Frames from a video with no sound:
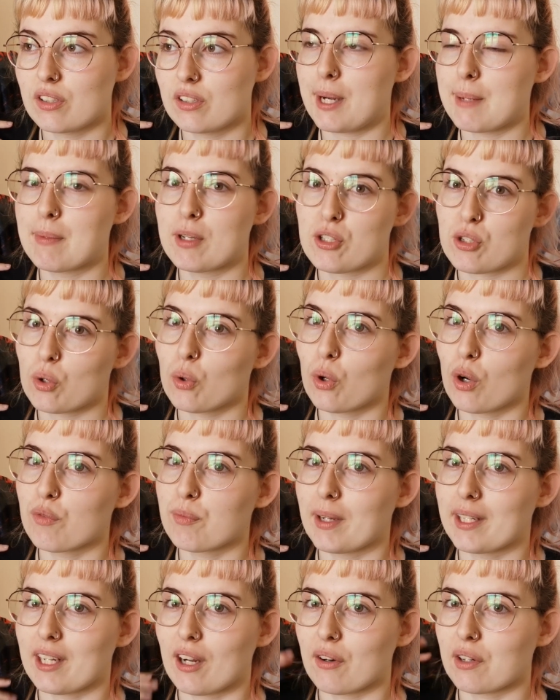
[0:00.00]
pretty much all
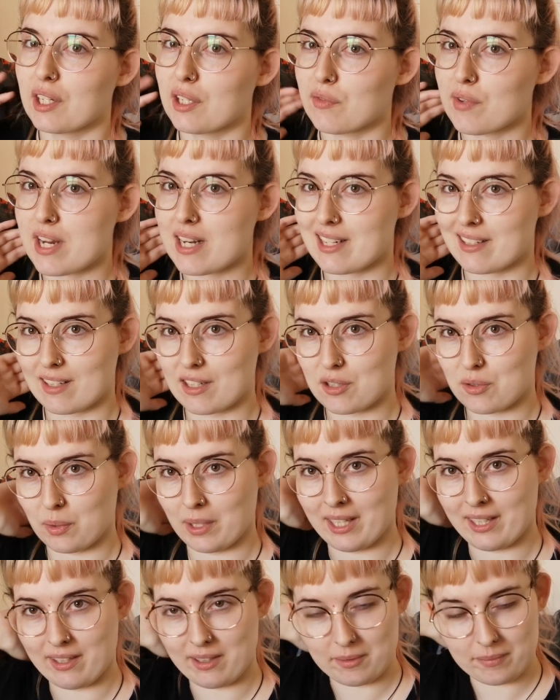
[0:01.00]
of my currently reading this
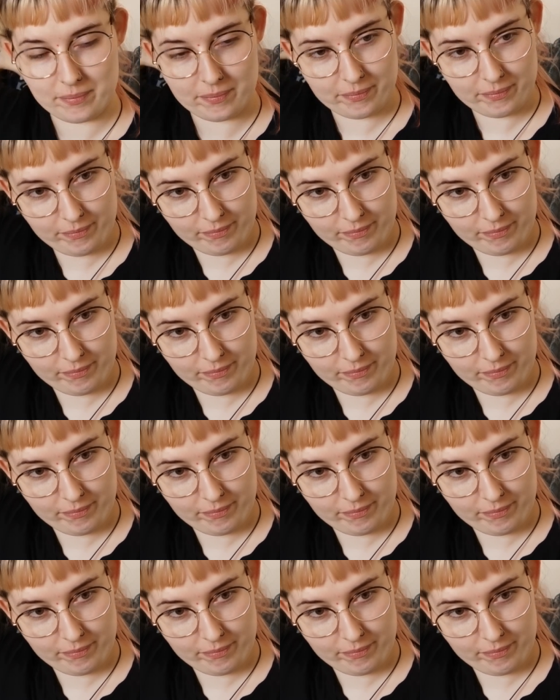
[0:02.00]
week.